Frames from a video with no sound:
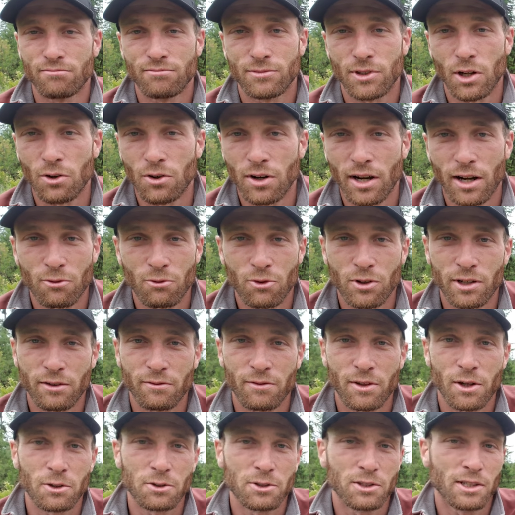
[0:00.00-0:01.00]
don't have one
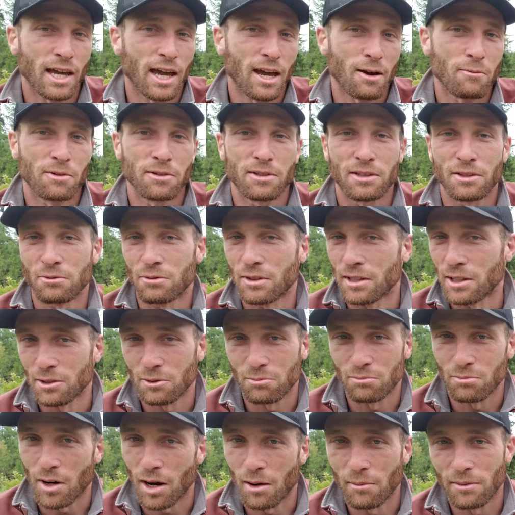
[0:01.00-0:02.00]
of those cameras, this
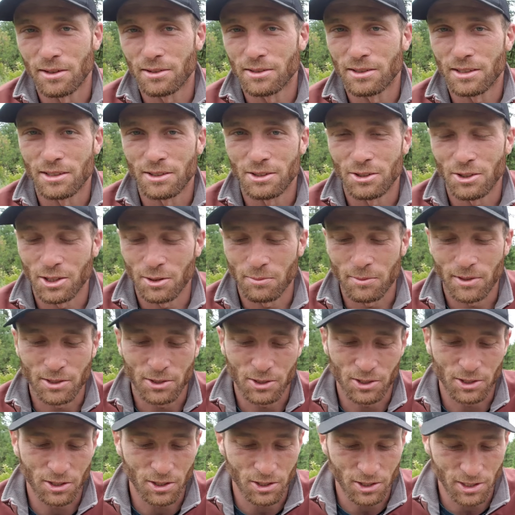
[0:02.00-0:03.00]
video probably isn't going to do you
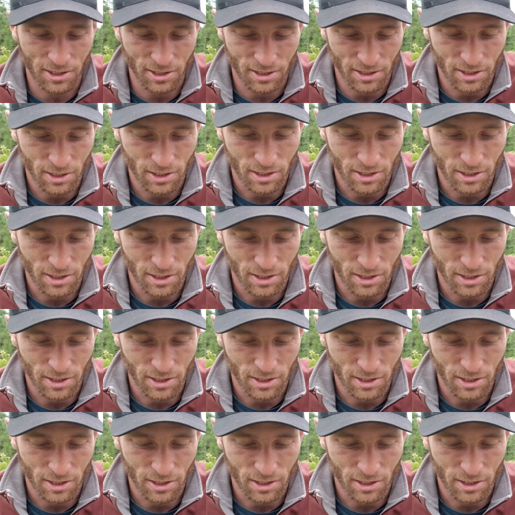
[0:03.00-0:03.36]
much good.